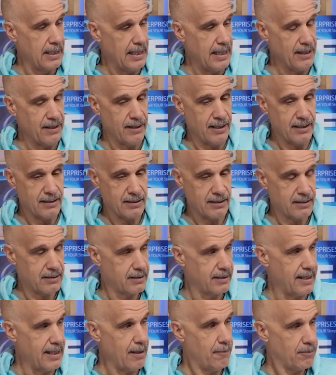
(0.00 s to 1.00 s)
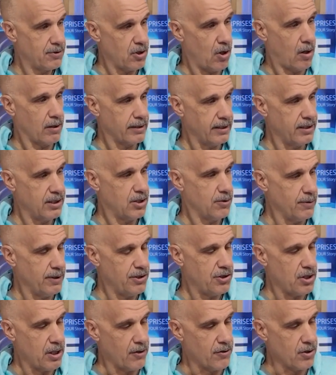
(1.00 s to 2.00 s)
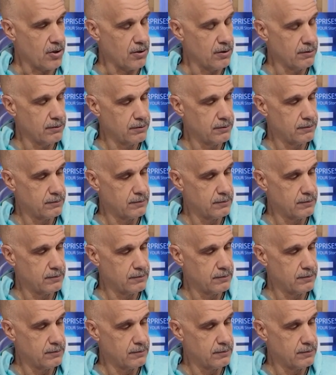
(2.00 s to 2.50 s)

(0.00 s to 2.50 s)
And this is them talking to each other.